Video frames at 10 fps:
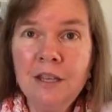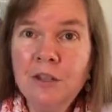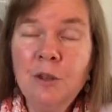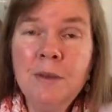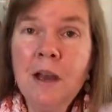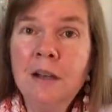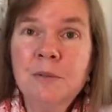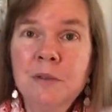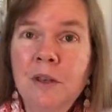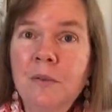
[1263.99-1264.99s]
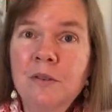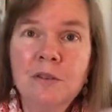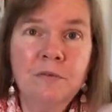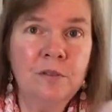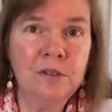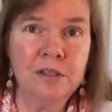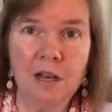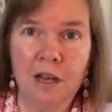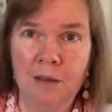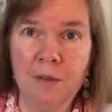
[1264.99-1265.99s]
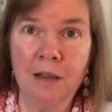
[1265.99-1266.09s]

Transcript: To be honest with you, this is the first time